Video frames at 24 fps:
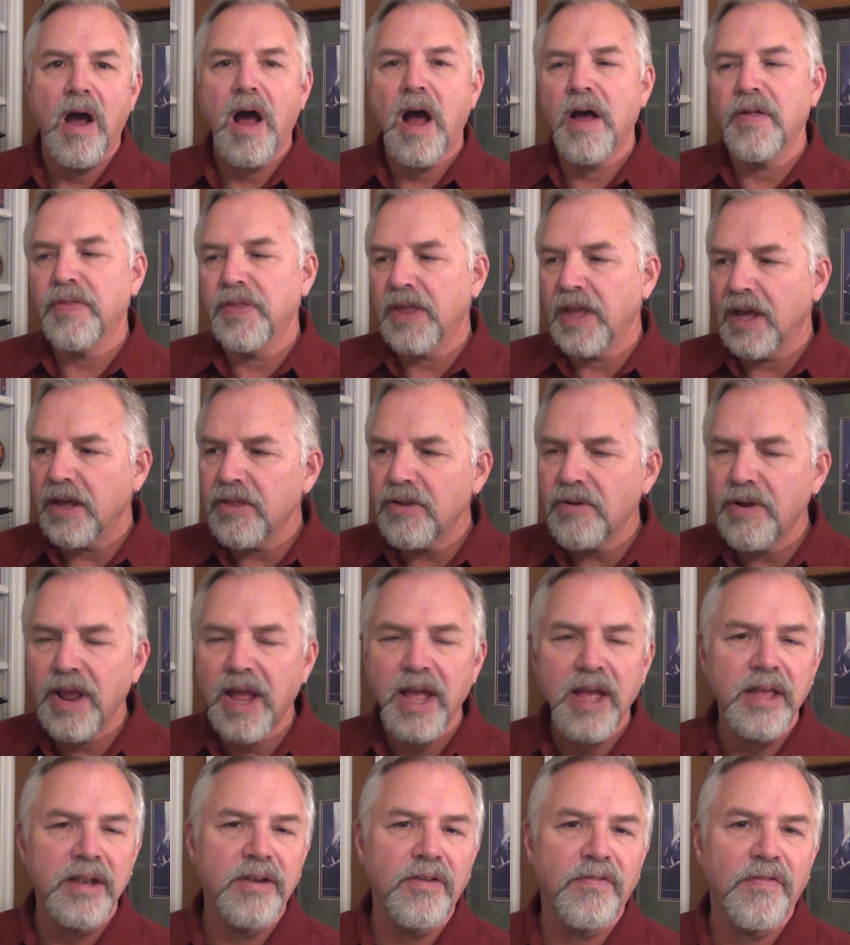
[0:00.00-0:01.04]
On the other
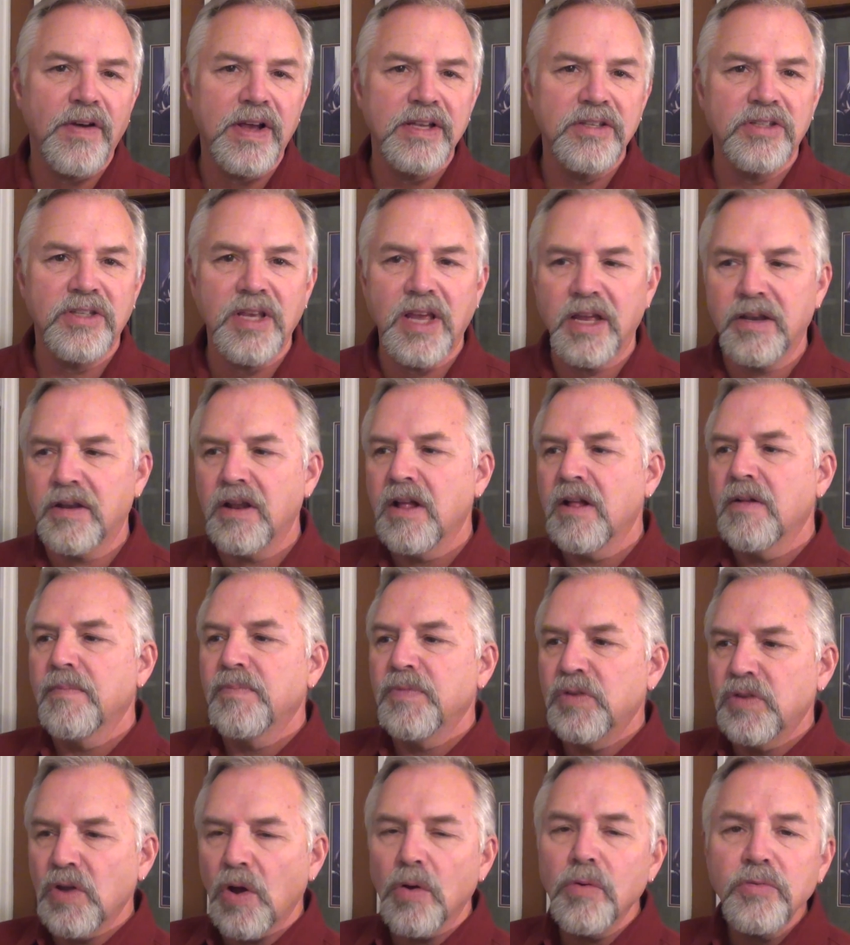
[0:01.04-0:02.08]
hand, if I said,
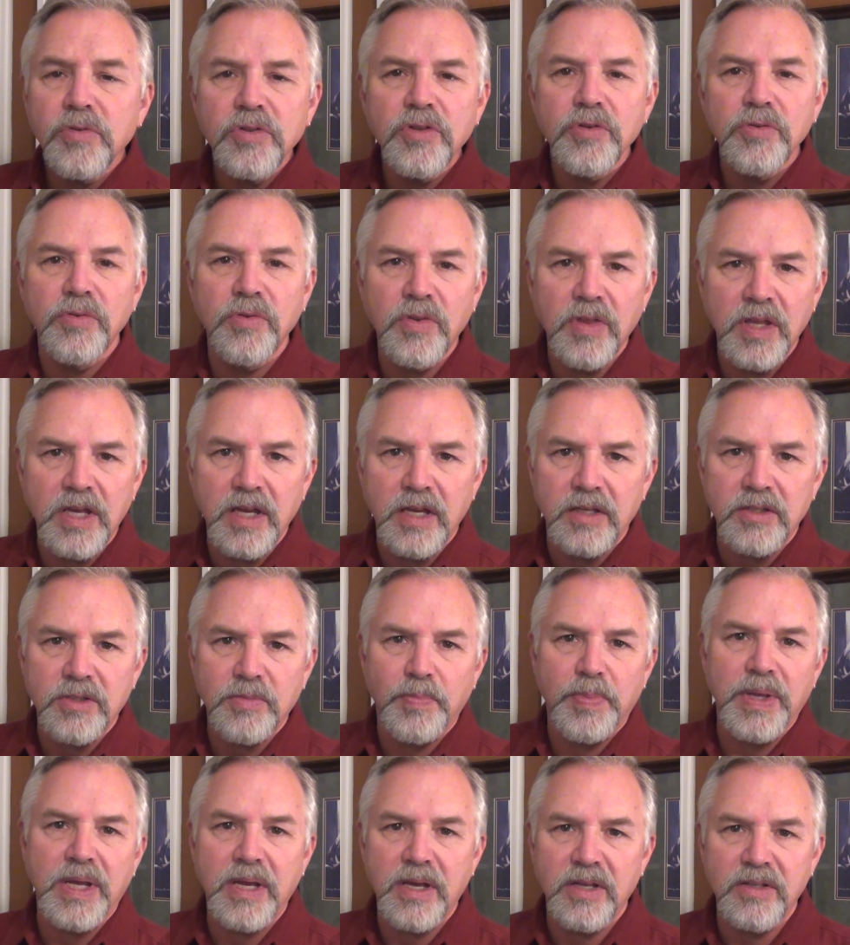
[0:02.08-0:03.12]
don't do this
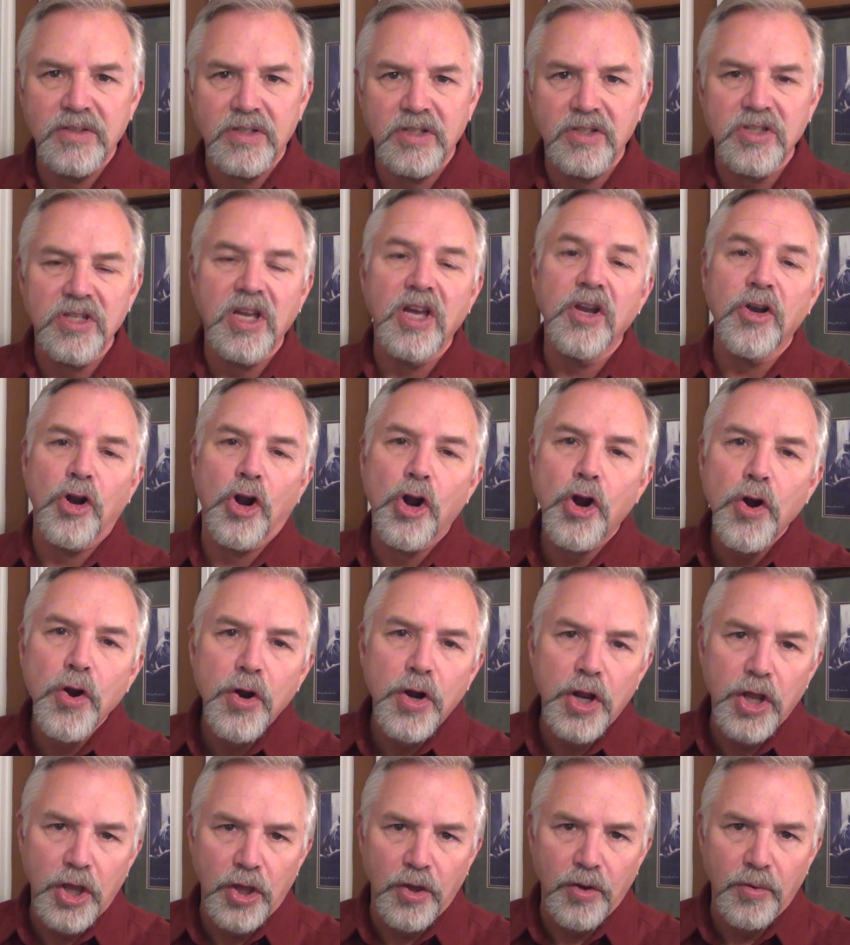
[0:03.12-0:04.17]
because it's going to
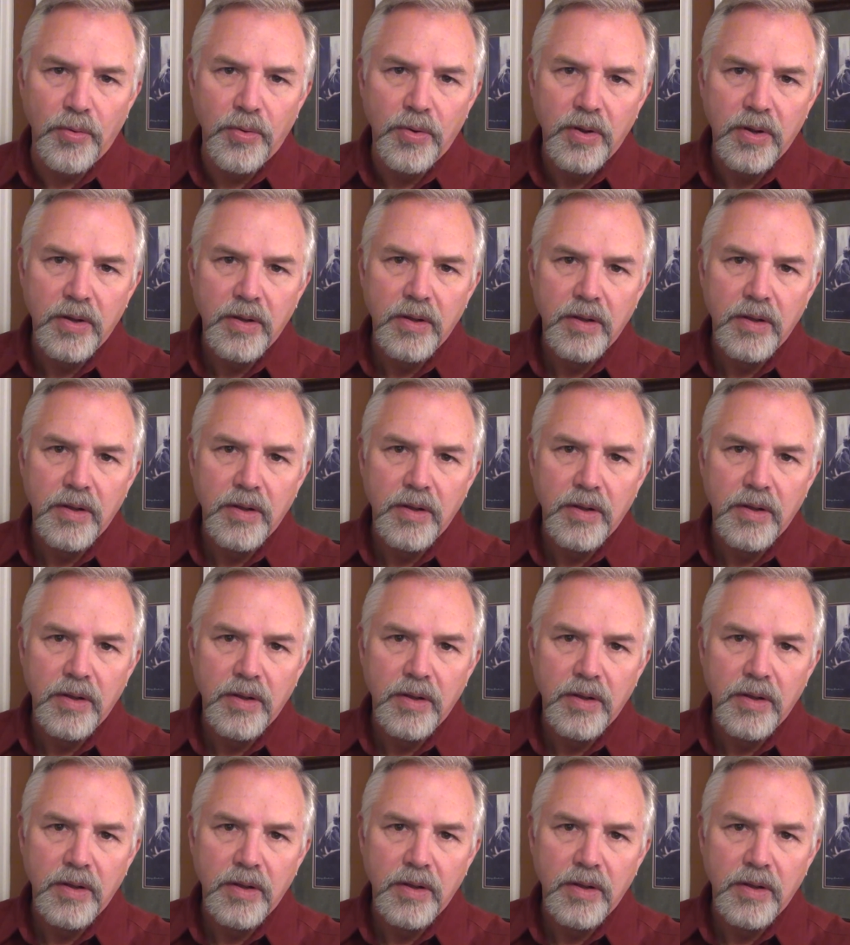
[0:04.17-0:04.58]
hurt you,